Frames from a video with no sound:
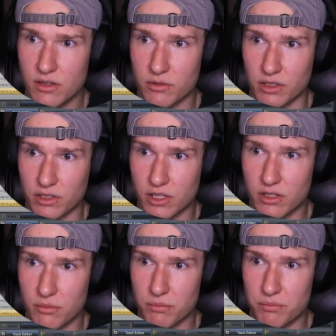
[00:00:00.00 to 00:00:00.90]
We're going to click on
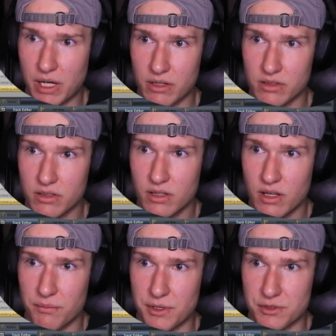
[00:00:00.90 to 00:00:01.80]
our parent.
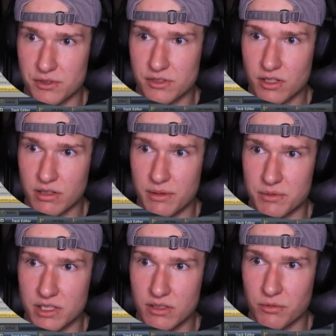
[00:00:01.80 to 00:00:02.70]
Make sure this is all empty.